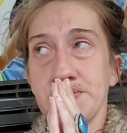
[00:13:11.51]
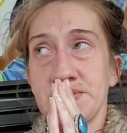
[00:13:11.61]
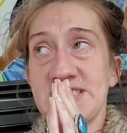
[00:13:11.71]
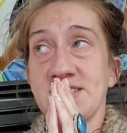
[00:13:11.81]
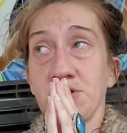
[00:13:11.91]

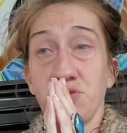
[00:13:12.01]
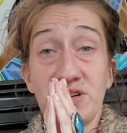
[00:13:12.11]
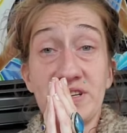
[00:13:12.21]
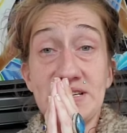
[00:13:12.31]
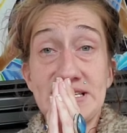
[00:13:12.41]
still
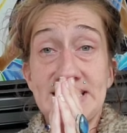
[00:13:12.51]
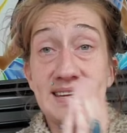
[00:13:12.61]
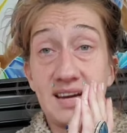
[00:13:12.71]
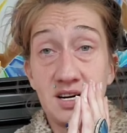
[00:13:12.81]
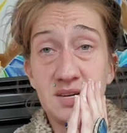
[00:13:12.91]
really
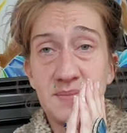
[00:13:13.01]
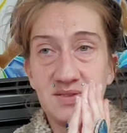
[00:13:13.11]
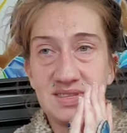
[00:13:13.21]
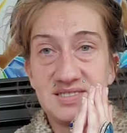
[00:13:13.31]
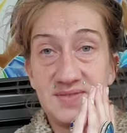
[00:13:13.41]
scared
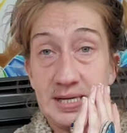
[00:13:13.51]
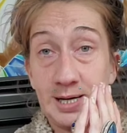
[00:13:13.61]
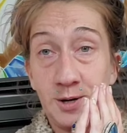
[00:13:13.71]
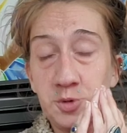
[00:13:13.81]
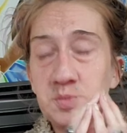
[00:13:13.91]
about this
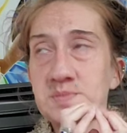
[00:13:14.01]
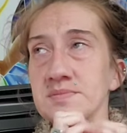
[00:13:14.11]
video